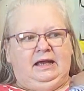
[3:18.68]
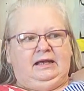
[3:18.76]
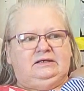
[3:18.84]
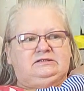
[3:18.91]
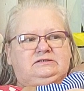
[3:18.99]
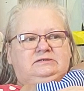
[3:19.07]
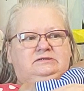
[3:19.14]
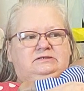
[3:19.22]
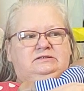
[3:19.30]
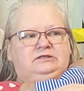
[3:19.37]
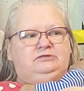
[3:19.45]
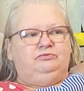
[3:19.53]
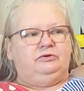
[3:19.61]
asked us
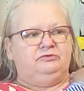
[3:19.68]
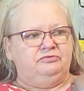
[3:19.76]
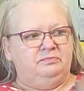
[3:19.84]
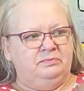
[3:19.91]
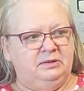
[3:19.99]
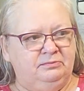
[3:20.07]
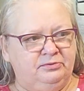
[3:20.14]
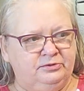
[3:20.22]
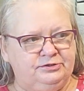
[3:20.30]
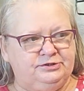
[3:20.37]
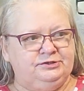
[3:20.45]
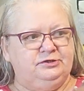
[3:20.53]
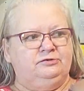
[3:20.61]
did we remember
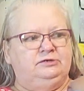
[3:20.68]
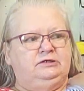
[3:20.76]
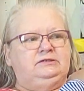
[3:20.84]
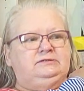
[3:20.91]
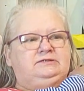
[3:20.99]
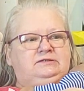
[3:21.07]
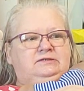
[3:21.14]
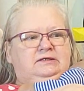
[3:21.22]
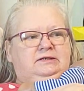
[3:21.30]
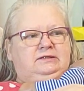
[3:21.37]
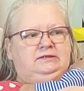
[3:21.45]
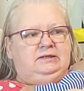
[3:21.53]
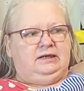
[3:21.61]
a certain
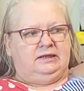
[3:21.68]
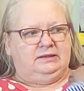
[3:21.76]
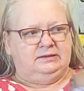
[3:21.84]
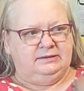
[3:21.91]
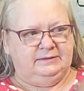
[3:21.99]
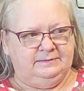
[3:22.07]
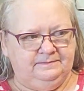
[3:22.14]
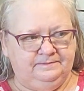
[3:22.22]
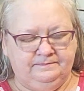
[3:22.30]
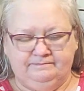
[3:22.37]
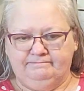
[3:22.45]
incident, and um,